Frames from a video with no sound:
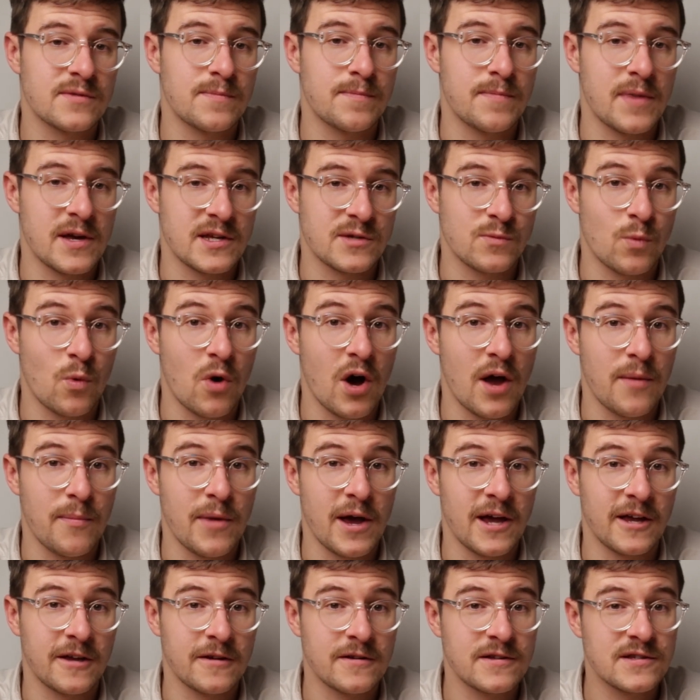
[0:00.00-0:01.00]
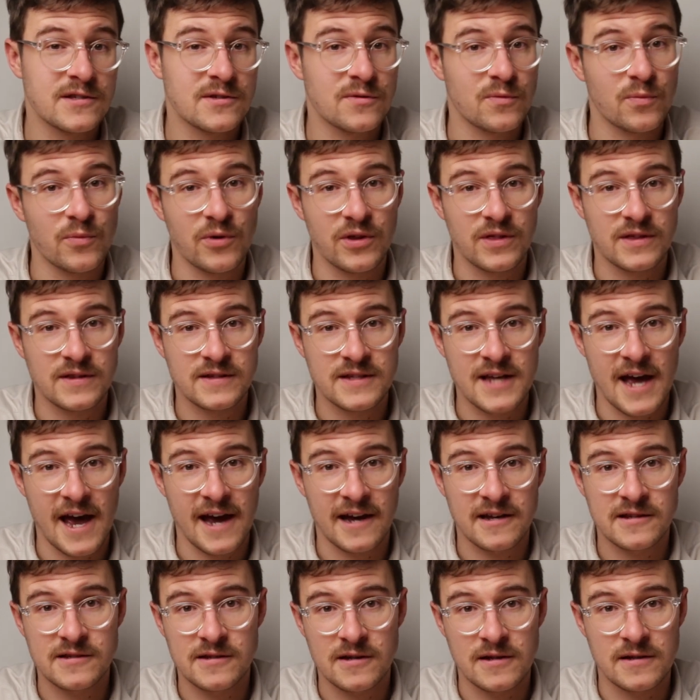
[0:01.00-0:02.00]
best winemakers with
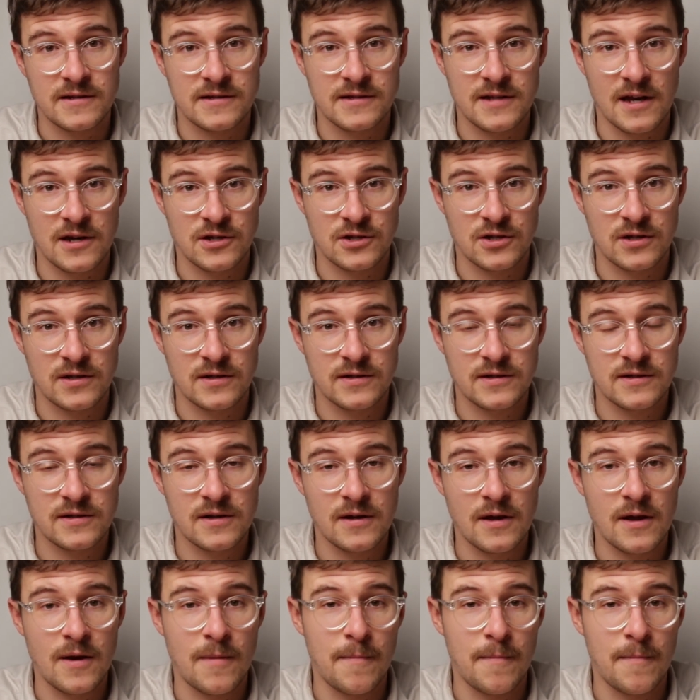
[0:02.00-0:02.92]
tax concessions,